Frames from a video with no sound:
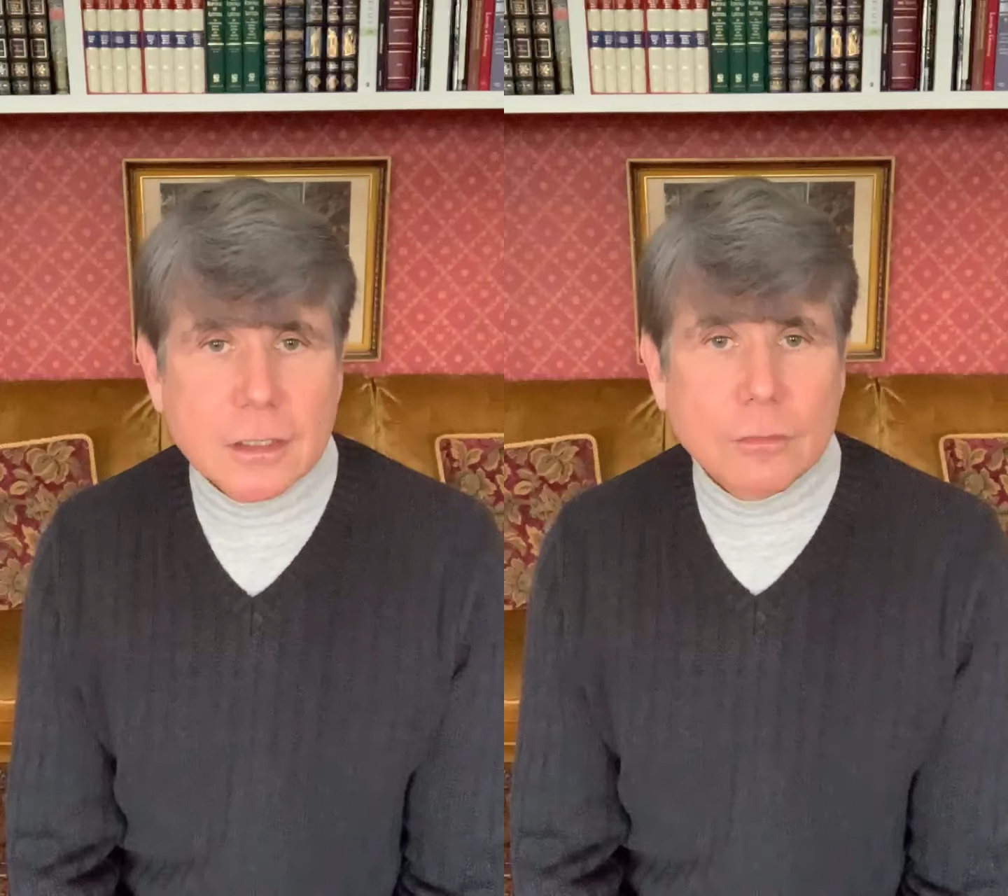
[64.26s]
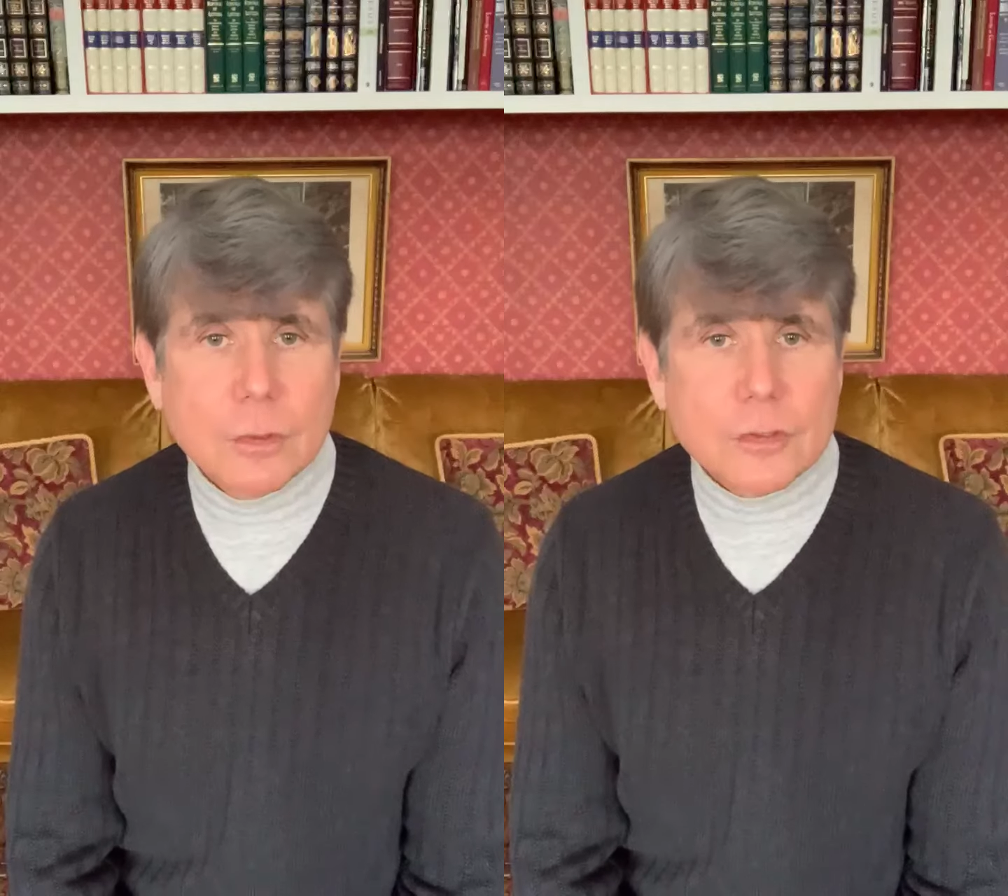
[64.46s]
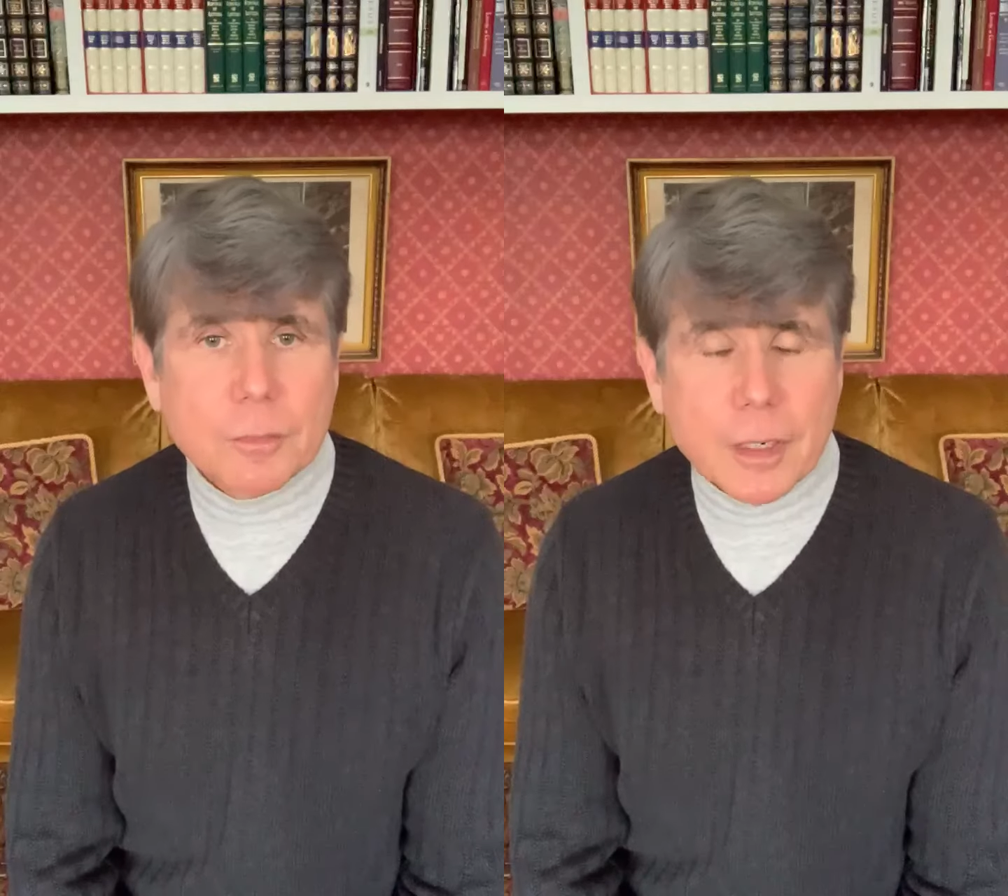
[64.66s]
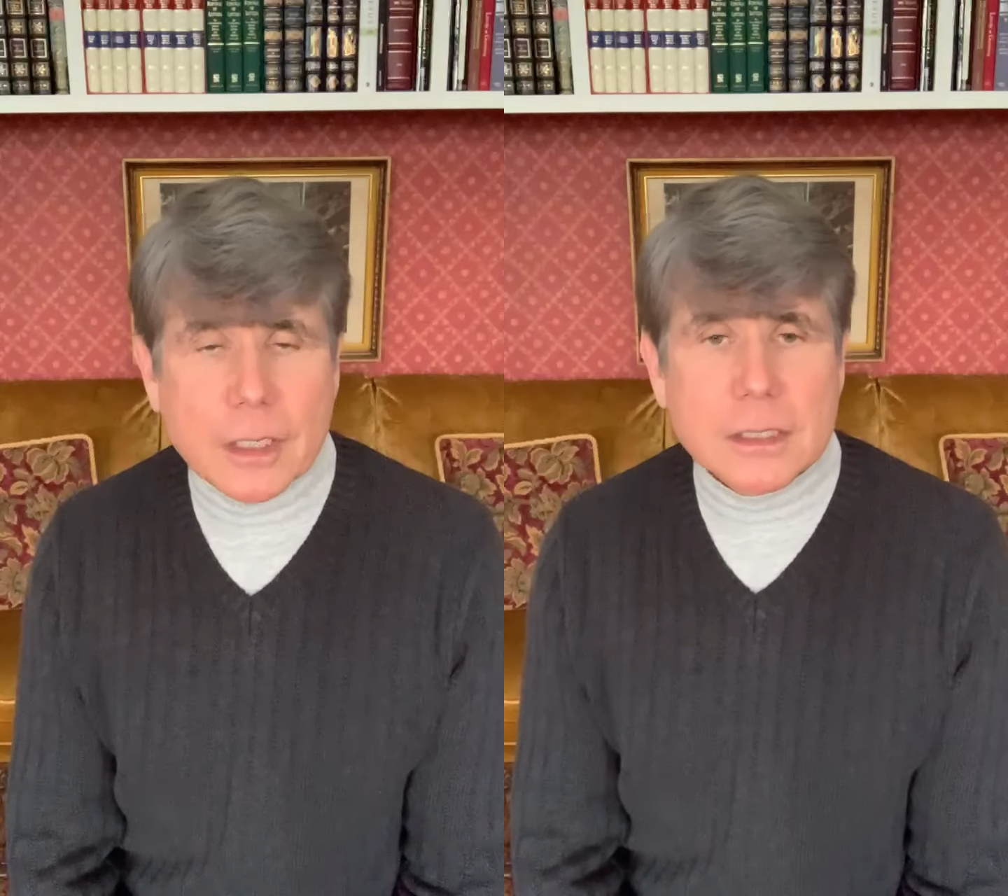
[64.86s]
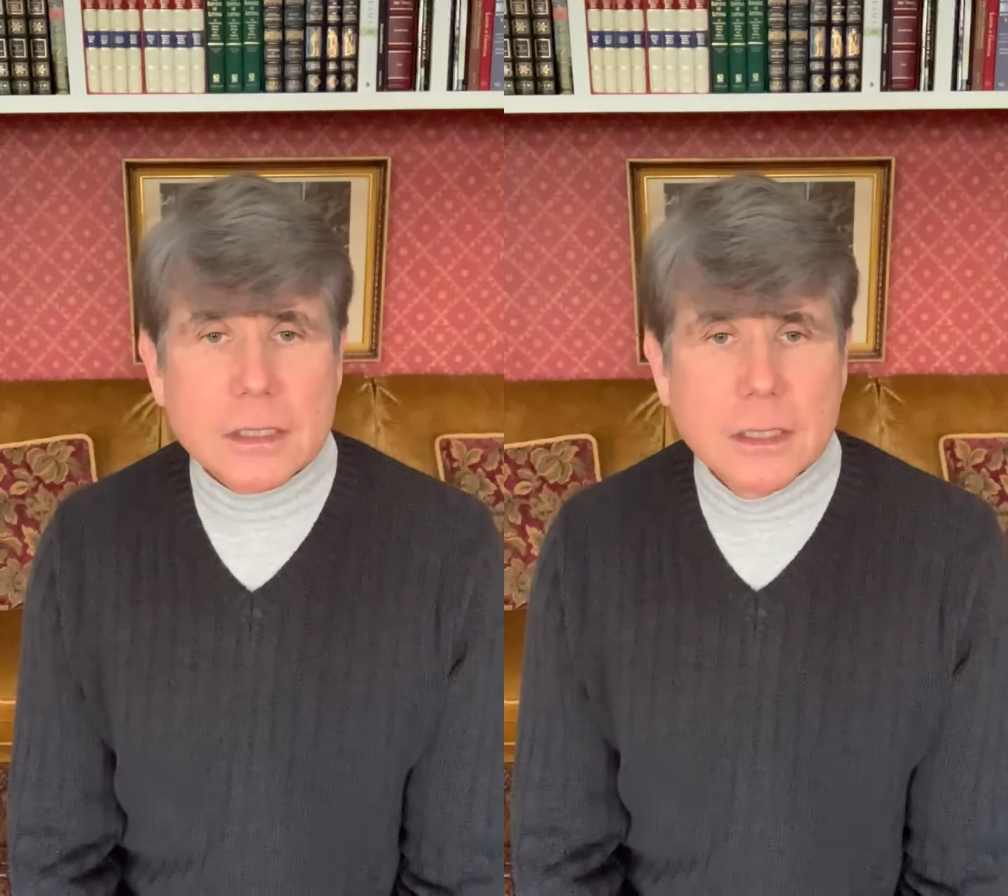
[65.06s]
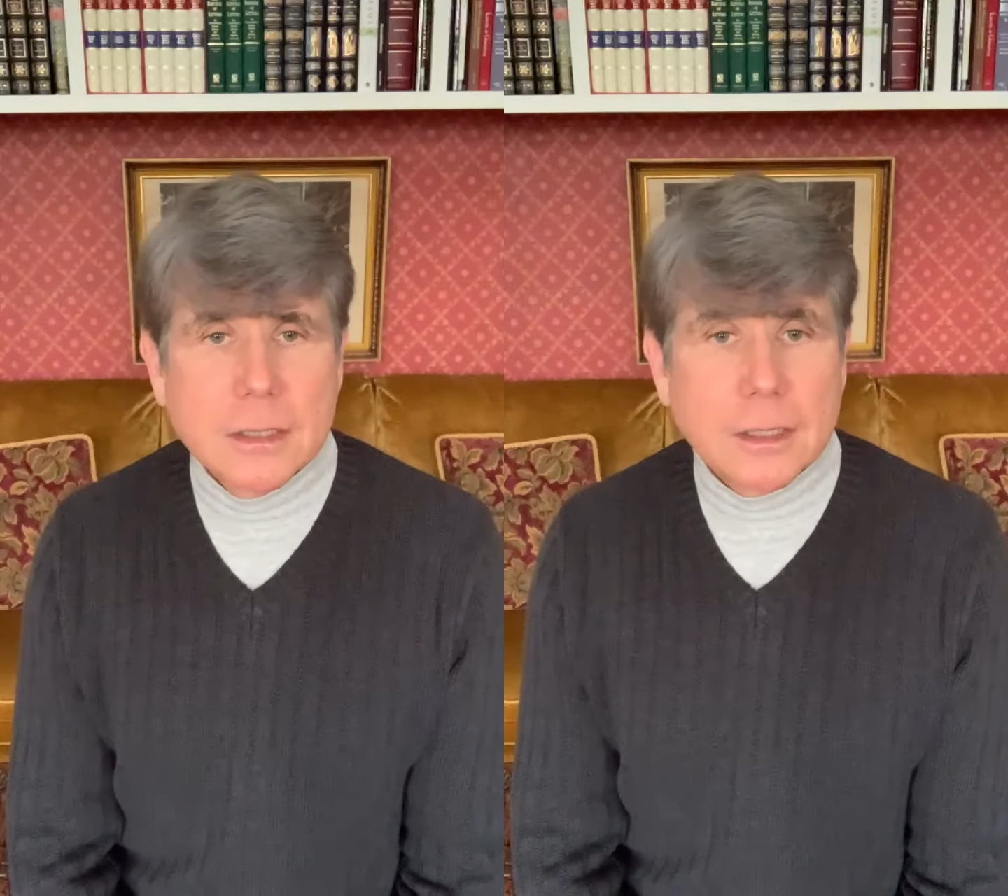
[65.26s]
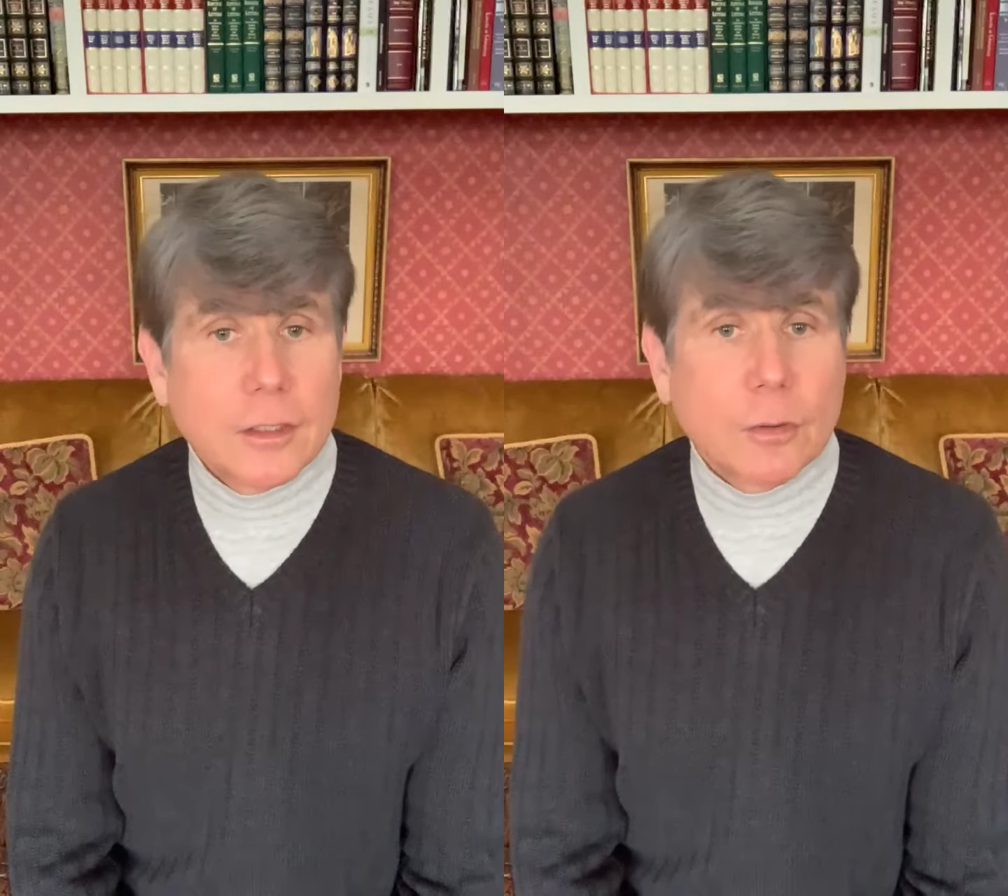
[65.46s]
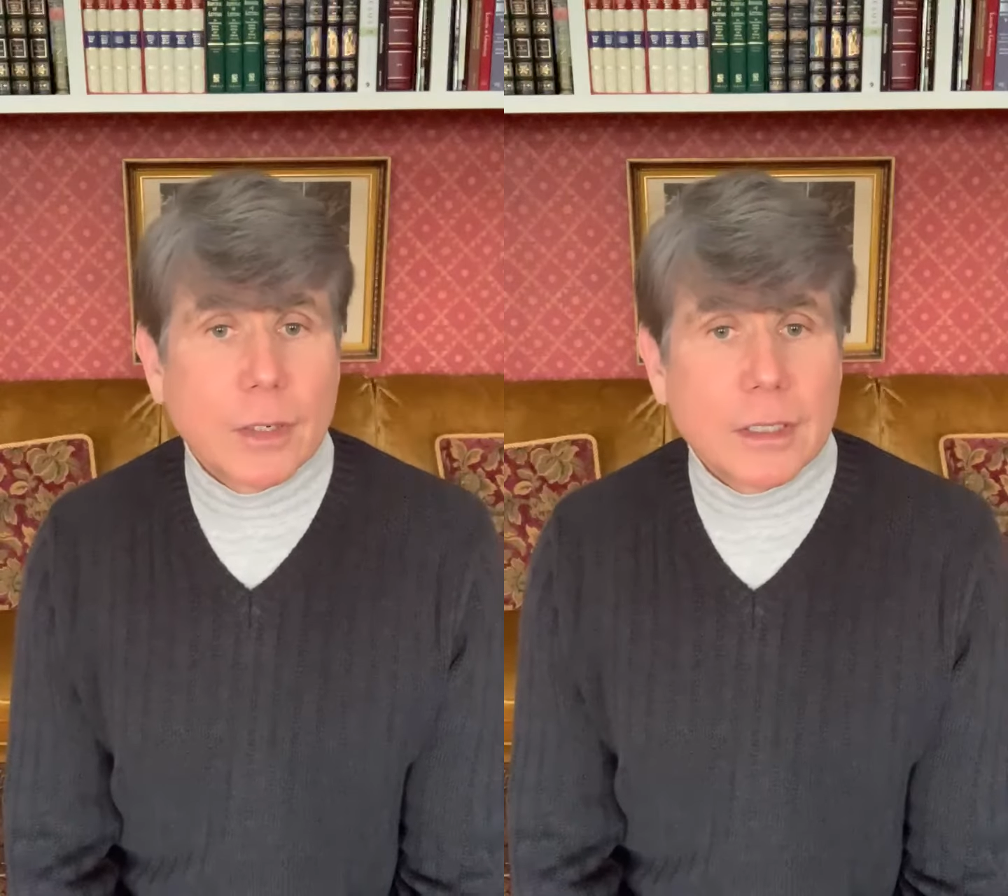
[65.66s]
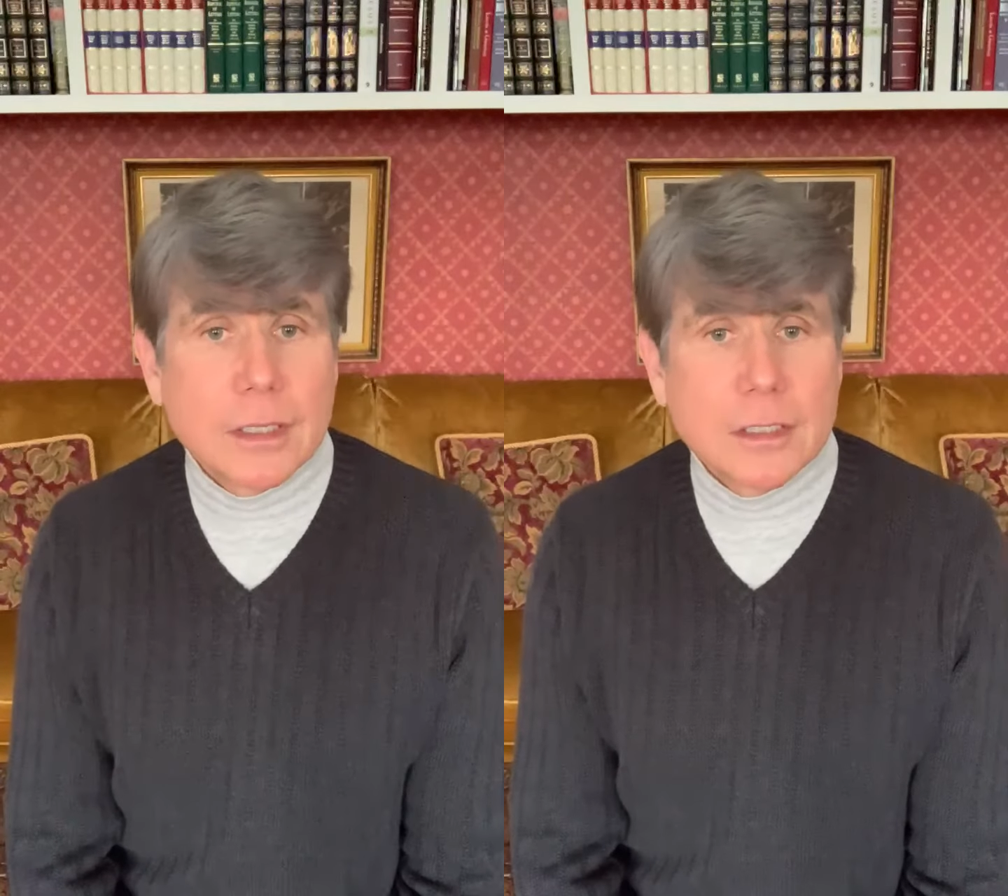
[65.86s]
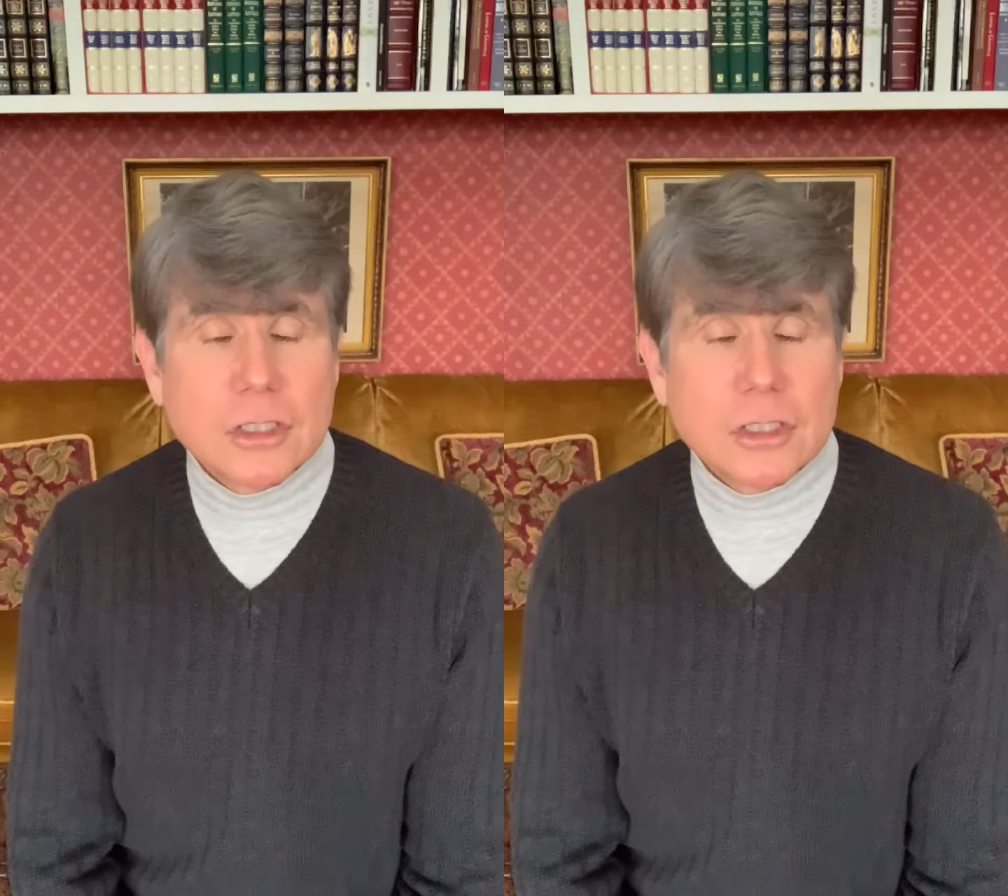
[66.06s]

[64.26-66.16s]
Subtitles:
and Rosa Parks and the great